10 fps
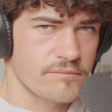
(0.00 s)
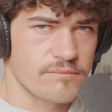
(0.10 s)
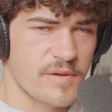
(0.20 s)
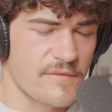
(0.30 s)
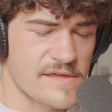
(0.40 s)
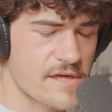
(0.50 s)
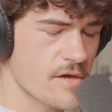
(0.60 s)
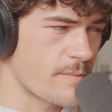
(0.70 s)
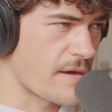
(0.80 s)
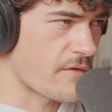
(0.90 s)
bit of
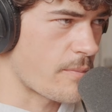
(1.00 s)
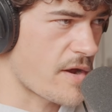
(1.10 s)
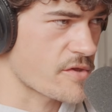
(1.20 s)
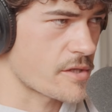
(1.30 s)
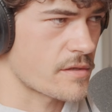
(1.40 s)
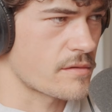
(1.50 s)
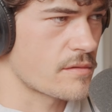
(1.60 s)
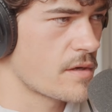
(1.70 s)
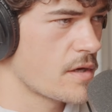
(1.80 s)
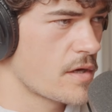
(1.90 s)
EQ, bit of compression,
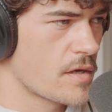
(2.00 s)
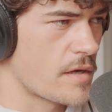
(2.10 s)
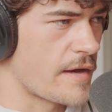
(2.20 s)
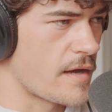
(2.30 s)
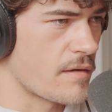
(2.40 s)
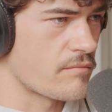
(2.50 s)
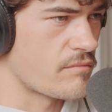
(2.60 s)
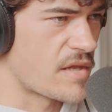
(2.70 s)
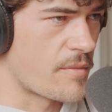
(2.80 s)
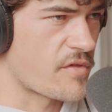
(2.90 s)

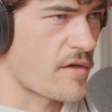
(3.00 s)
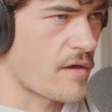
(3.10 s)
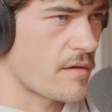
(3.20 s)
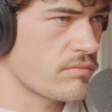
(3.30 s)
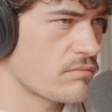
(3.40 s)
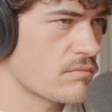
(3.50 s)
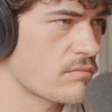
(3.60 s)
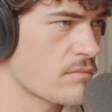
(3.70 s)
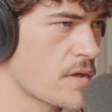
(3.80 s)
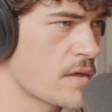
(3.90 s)
limiter,
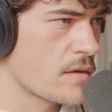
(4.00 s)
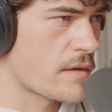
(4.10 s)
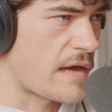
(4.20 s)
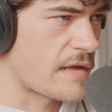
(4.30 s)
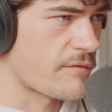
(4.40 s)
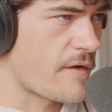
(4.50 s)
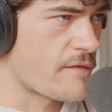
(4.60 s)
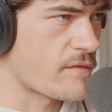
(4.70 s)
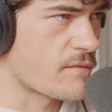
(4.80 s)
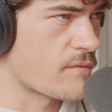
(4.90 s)
adding 5
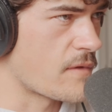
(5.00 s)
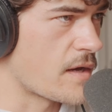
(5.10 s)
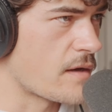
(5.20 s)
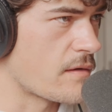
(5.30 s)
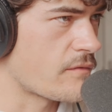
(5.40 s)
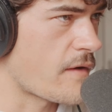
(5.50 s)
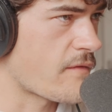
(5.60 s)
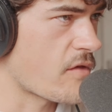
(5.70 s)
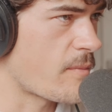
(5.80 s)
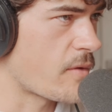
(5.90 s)

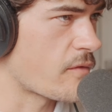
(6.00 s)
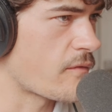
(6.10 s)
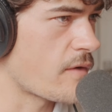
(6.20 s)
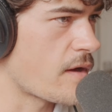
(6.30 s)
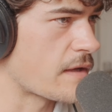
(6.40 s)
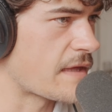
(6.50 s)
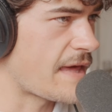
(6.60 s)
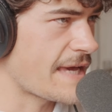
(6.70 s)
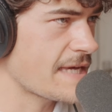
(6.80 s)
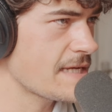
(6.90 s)
decibels of
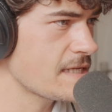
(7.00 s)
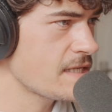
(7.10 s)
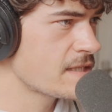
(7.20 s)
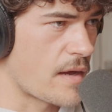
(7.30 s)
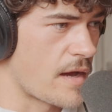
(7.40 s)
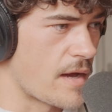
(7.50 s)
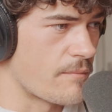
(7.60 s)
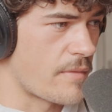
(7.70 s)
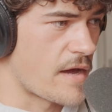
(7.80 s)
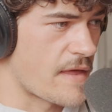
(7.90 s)
gain.
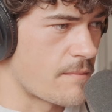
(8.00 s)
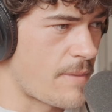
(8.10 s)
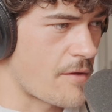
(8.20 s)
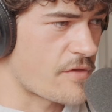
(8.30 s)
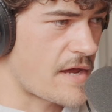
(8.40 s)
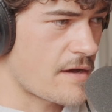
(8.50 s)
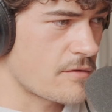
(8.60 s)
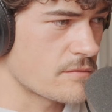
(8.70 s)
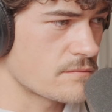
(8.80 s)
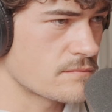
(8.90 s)
I then bounce it
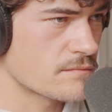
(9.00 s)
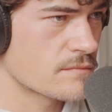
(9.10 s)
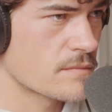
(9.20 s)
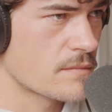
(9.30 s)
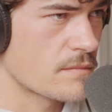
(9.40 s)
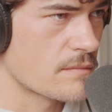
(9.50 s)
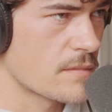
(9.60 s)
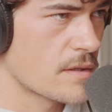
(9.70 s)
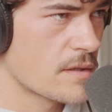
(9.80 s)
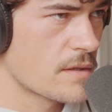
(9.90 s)
out
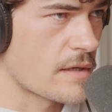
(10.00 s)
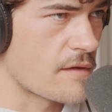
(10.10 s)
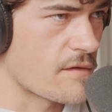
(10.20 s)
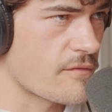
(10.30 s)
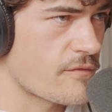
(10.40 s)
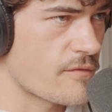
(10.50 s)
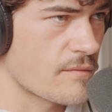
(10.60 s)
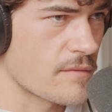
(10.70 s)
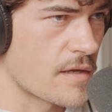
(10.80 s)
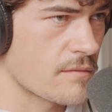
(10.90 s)
as if,
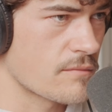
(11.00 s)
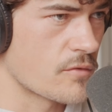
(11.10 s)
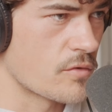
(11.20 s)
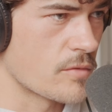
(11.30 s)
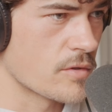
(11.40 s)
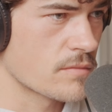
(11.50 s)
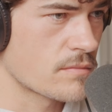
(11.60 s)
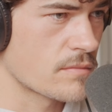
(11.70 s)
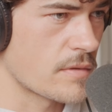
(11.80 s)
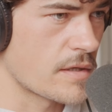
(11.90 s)
normal.
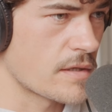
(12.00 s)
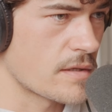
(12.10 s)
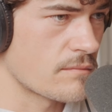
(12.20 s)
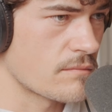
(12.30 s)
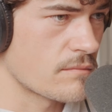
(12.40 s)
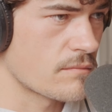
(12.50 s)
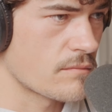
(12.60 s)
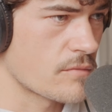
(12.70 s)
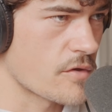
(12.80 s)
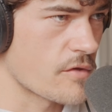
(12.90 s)

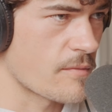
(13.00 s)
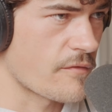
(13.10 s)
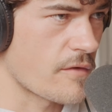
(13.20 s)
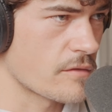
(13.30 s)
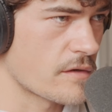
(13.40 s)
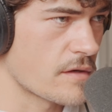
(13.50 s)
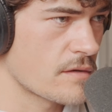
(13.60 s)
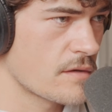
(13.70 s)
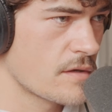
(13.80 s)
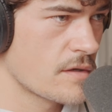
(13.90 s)
Choose my folder.
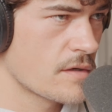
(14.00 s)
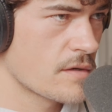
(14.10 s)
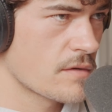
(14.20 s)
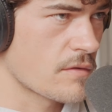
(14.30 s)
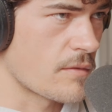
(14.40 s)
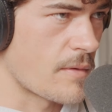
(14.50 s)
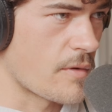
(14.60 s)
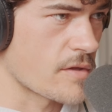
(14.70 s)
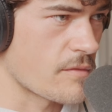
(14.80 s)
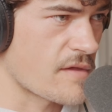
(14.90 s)
Got my
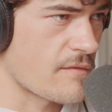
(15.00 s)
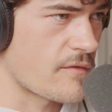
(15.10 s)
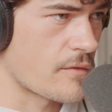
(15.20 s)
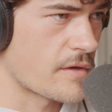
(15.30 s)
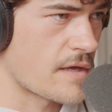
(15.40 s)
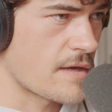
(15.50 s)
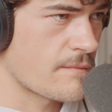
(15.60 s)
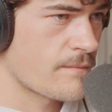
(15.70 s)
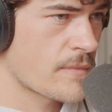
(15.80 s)
Worship with Sound folder here.